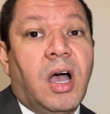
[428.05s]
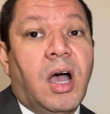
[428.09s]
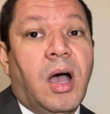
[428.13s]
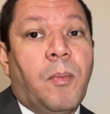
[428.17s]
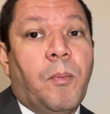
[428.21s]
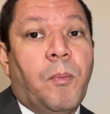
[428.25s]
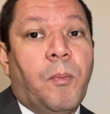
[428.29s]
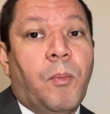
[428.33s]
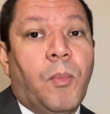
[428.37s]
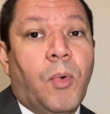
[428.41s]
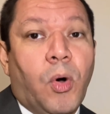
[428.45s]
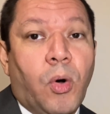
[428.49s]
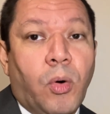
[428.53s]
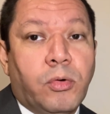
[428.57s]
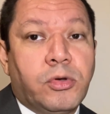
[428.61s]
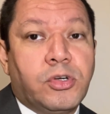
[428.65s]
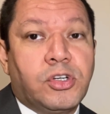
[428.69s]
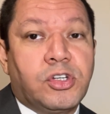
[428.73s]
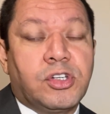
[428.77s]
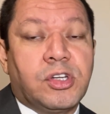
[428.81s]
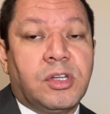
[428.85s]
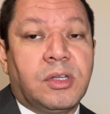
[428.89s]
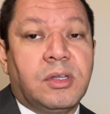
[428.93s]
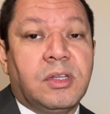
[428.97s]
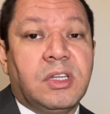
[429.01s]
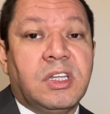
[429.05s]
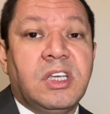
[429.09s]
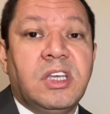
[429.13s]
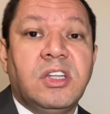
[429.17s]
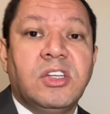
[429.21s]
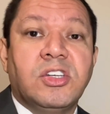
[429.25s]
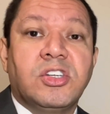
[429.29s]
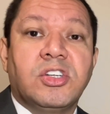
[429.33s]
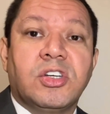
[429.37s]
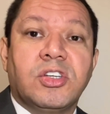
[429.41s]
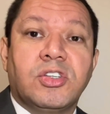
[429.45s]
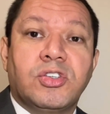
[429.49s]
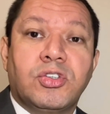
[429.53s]
a motion
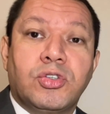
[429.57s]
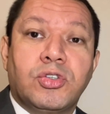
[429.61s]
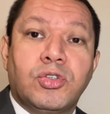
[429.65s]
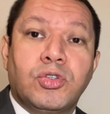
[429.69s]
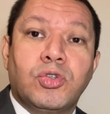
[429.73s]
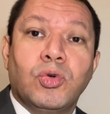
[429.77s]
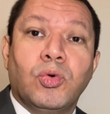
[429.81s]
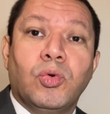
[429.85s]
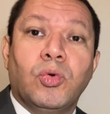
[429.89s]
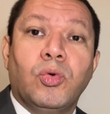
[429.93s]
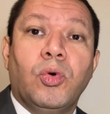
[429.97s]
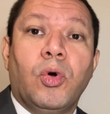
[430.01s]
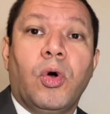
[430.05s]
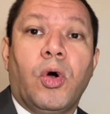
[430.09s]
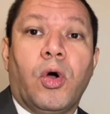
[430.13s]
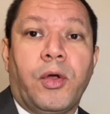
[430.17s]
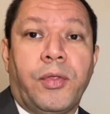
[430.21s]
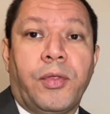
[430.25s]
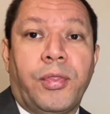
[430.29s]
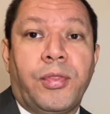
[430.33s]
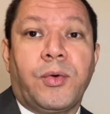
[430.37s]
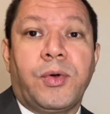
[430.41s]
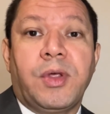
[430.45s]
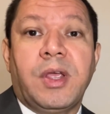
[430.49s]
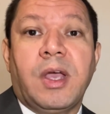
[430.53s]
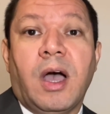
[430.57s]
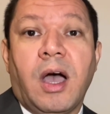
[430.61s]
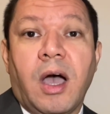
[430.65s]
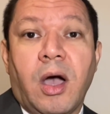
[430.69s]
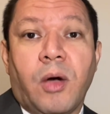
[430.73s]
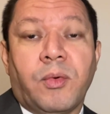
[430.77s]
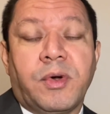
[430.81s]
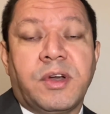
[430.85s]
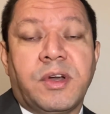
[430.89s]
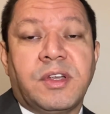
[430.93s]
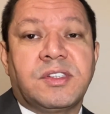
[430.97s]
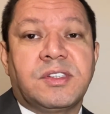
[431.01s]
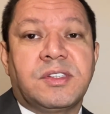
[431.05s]
in just 2 or 3
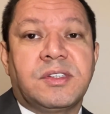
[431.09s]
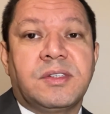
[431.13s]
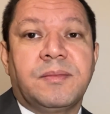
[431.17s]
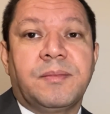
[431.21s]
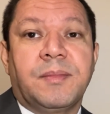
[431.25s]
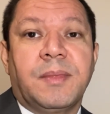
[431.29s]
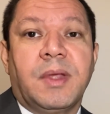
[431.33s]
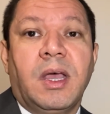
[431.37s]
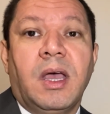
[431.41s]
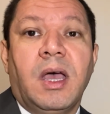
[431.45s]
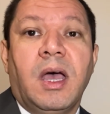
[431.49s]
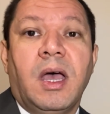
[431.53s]
hours,